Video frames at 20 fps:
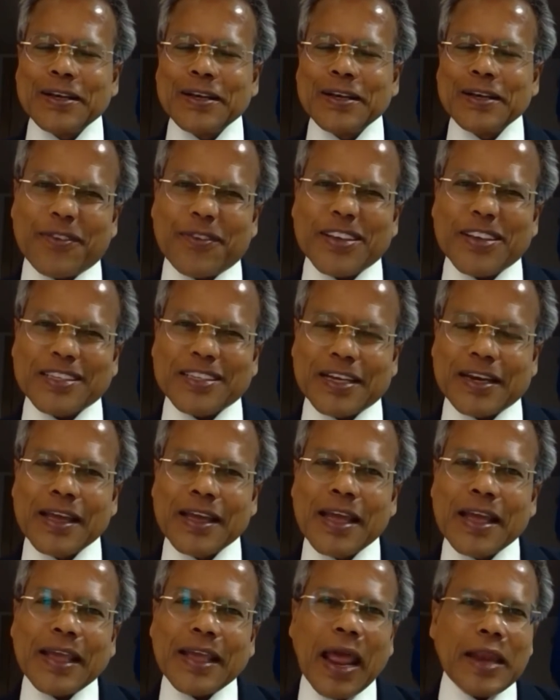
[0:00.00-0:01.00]
intervention.
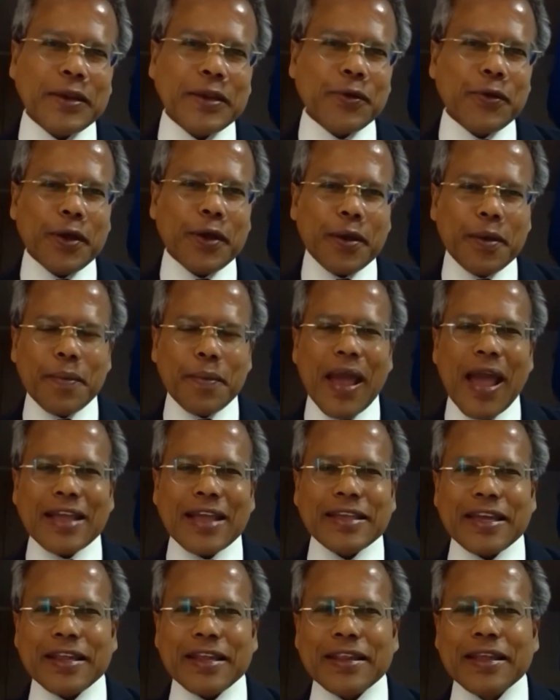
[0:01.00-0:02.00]
Can you
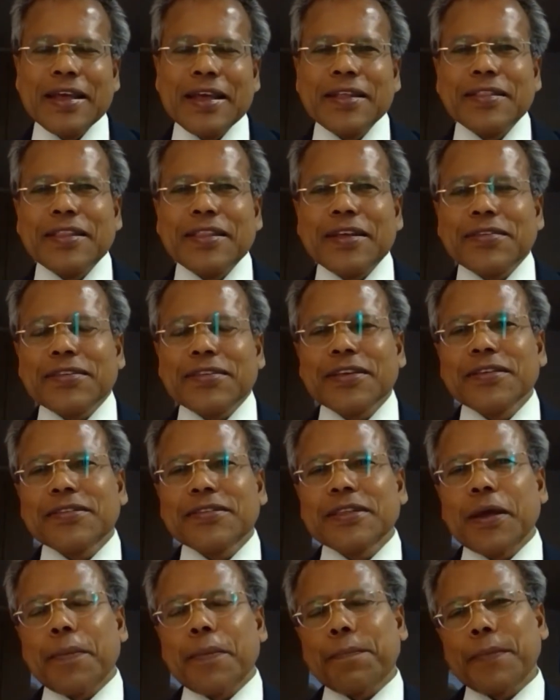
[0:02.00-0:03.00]
imagine? This
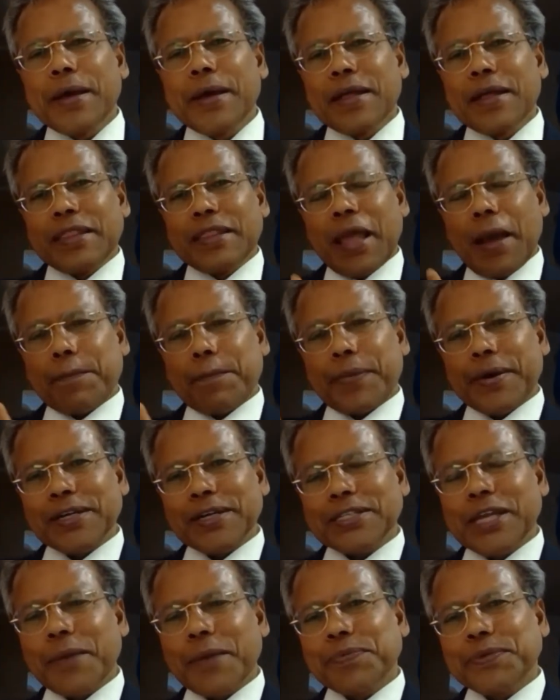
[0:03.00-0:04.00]
is the their
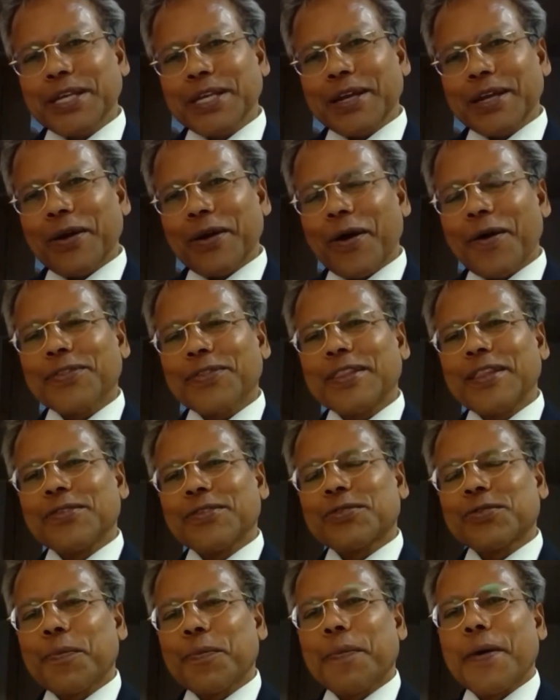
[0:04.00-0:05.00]
perception of
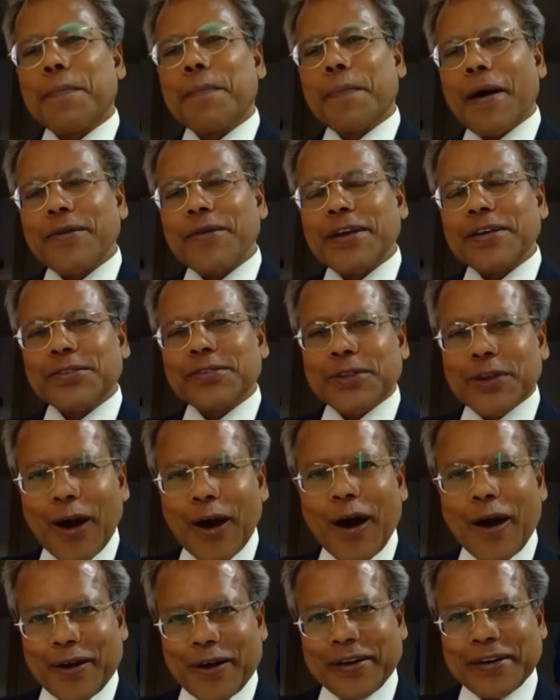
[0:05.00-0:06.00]
this superpower is
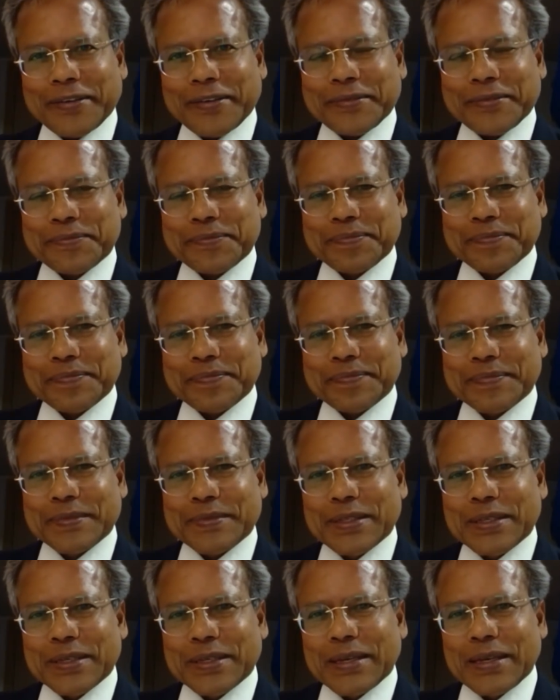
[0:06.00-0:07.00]
gone.
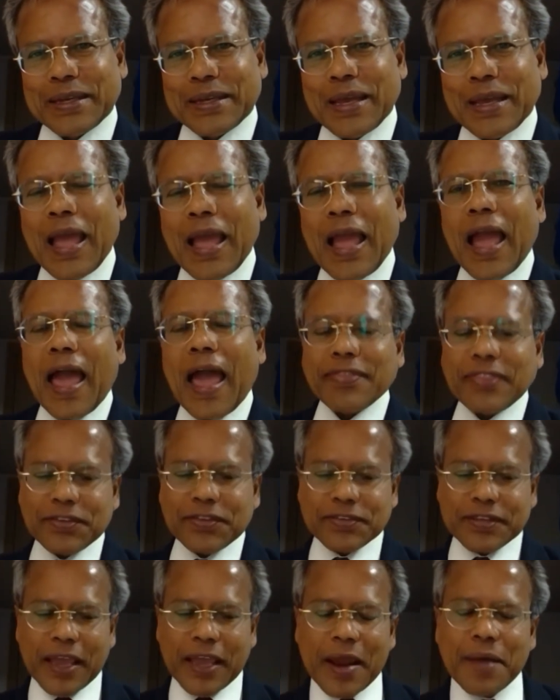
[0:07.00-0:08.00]
At
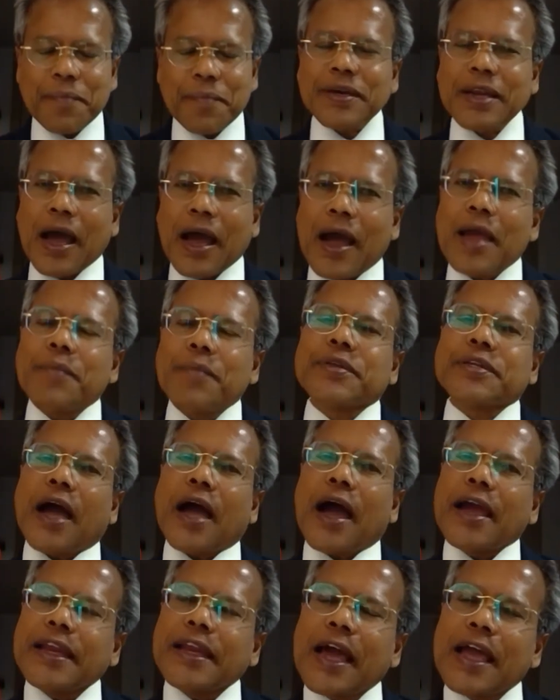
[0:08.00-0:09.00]
the same time,
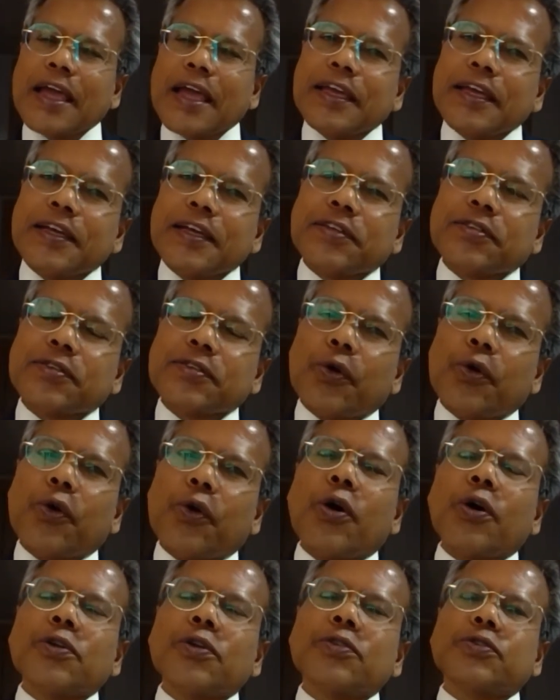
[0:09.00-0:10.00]
China is
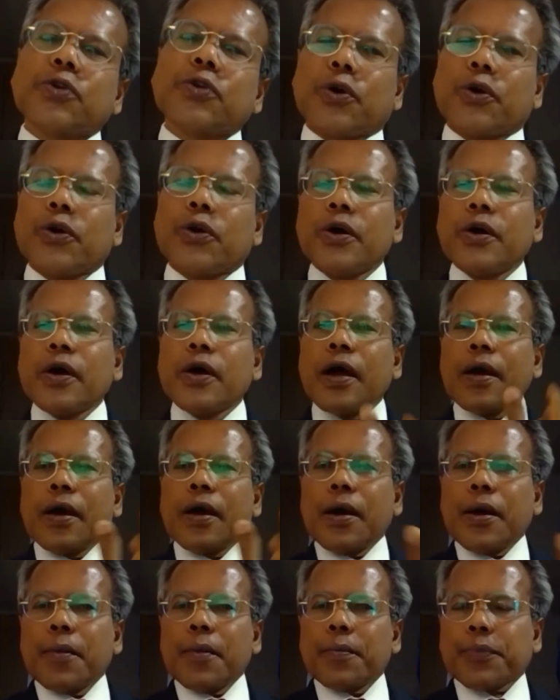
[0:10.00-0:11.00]
also
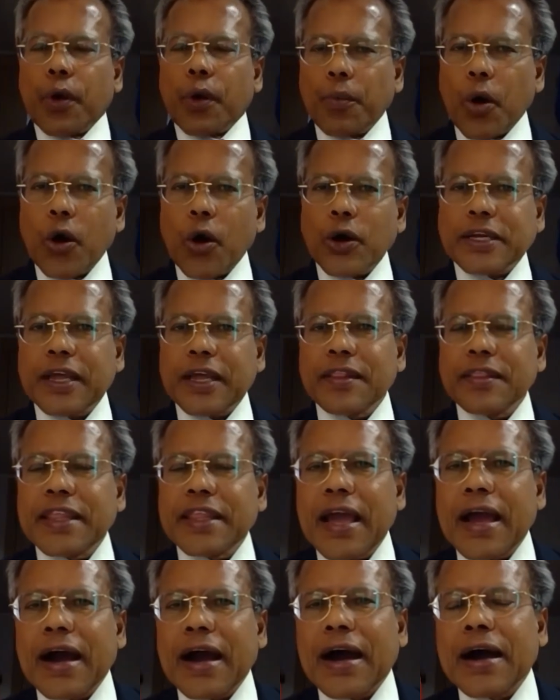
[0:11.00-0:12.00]
promoting
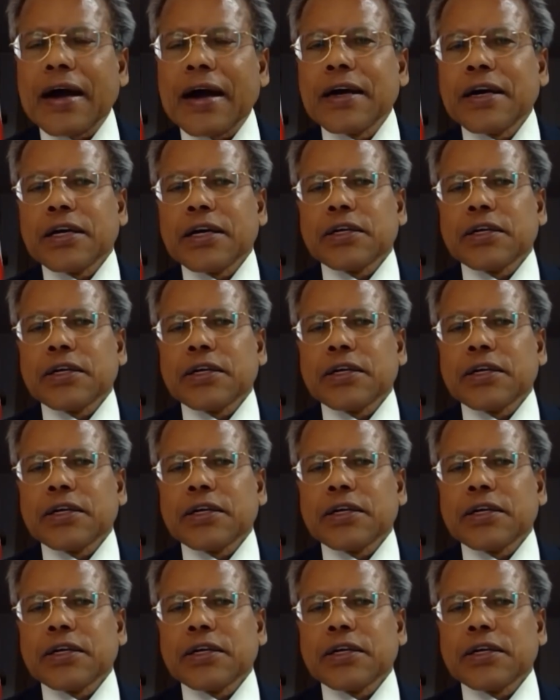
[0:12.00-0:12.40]
their